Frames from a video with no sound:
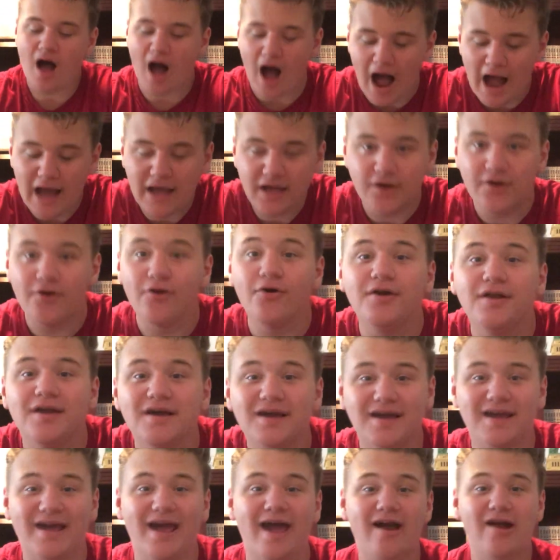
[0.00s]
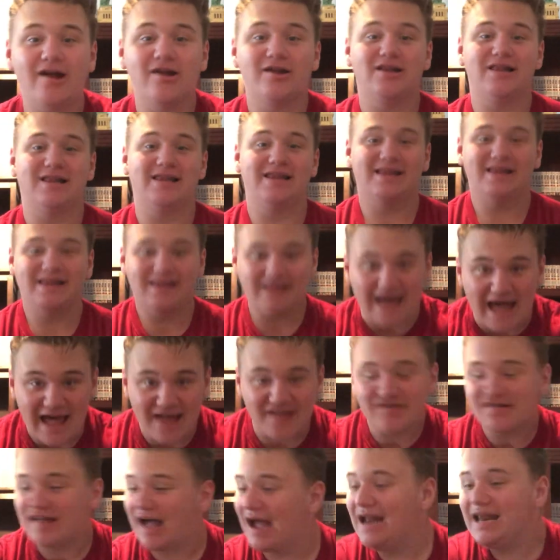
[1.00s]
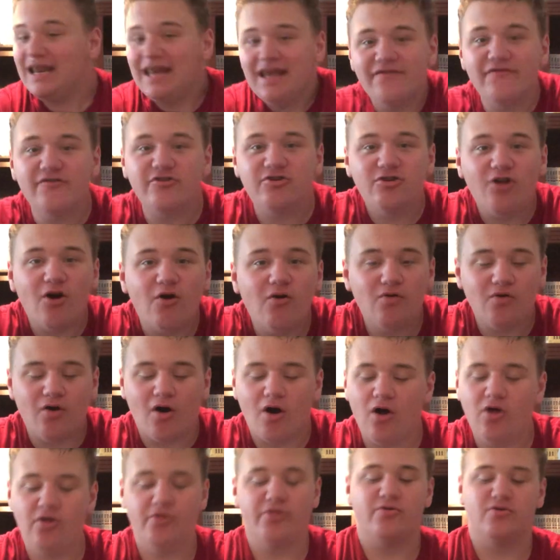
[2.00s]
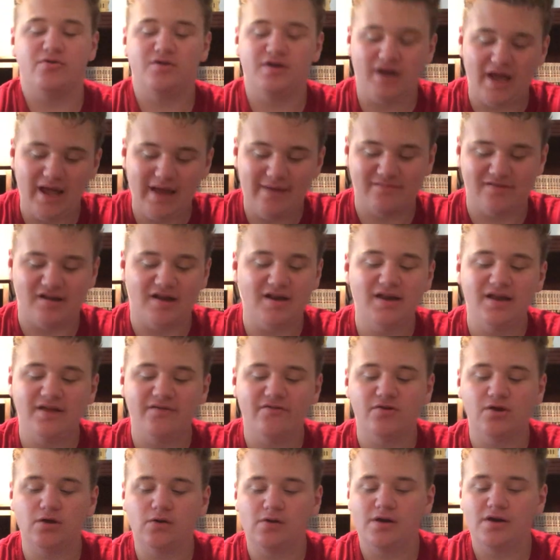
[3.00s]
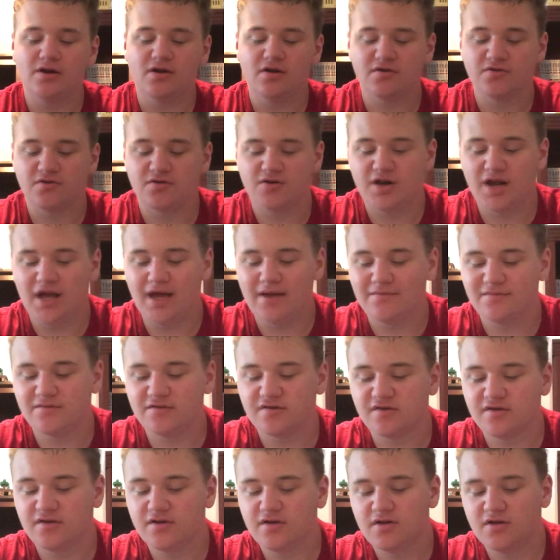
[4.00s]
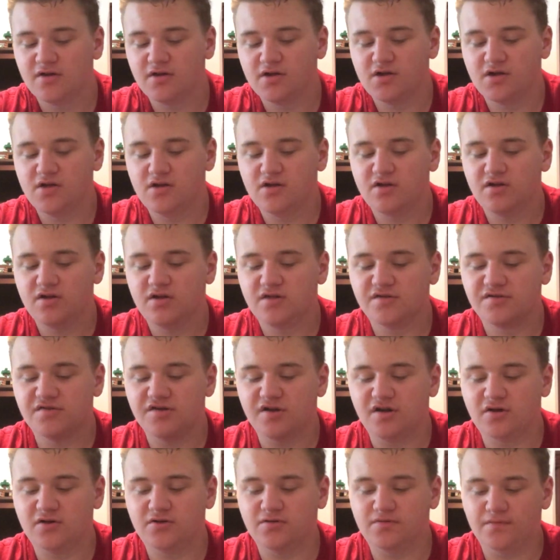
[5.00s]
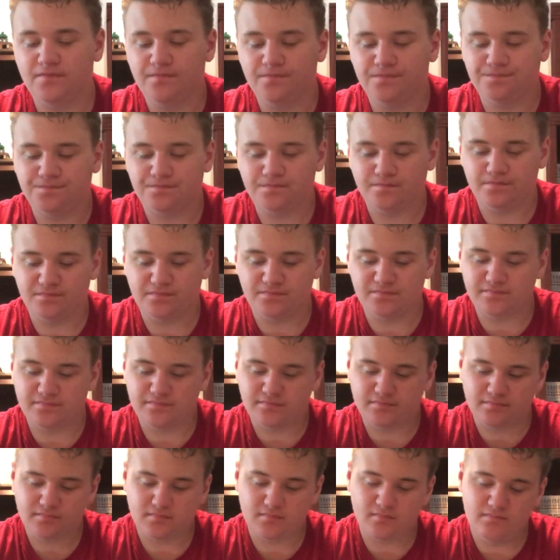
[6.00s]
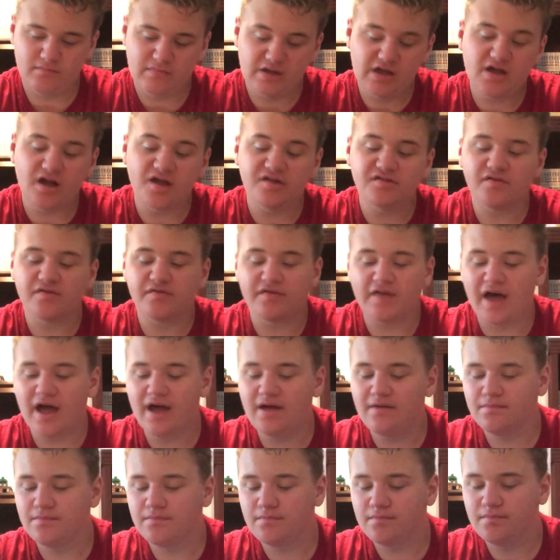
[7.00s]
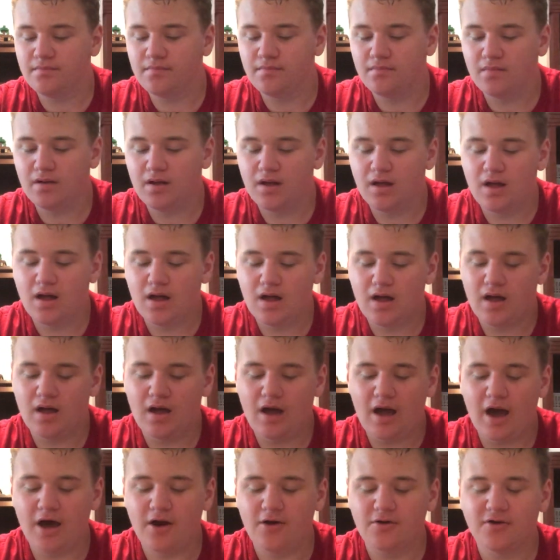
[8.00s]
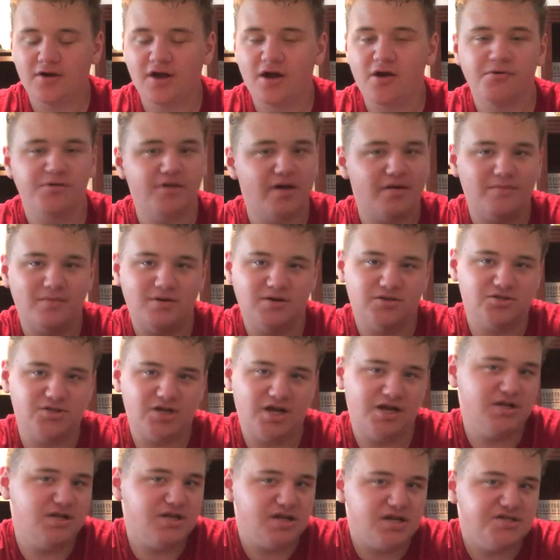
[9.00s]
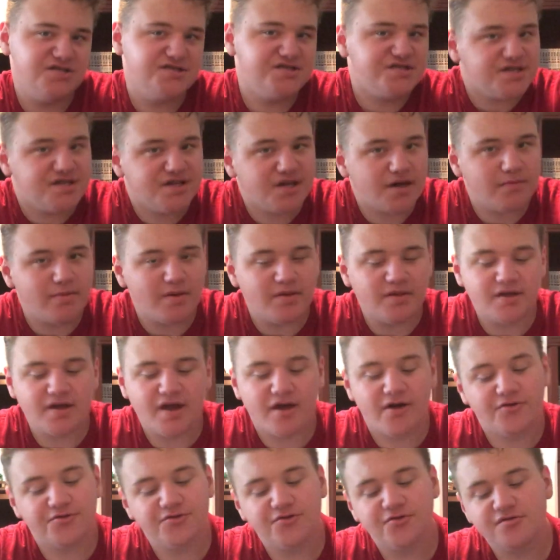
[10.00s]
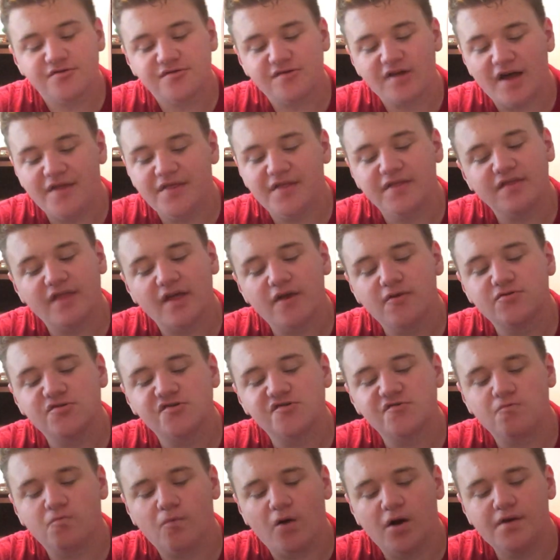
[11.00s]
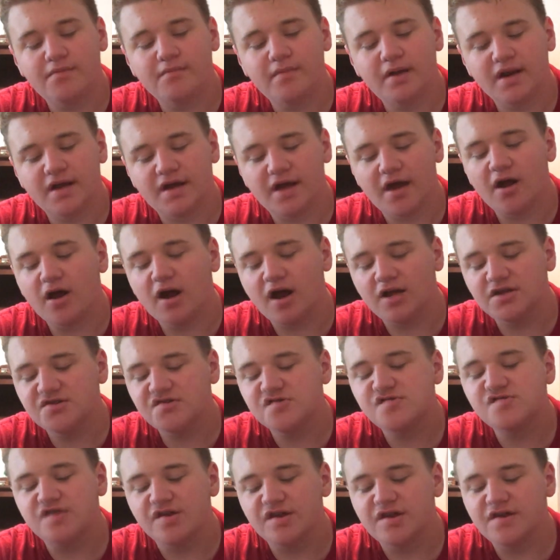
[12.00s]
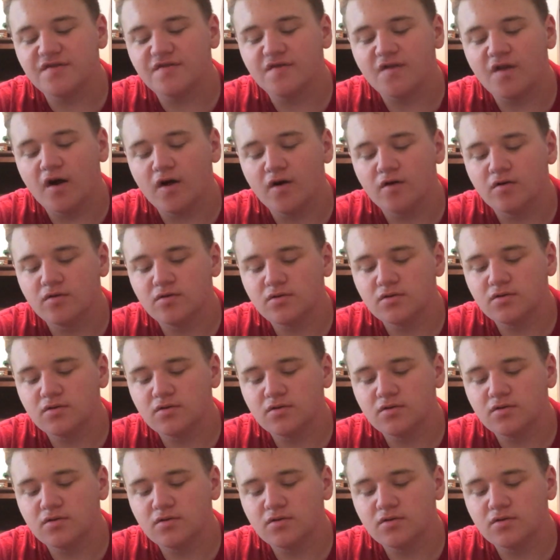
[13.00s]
I couldn't care less. I didn't even know all their names. I didn't even know any of their names. So, because of that, I don't care that much. I just didn't care about the characters. I think they just wanted me to care. I just didn't, though.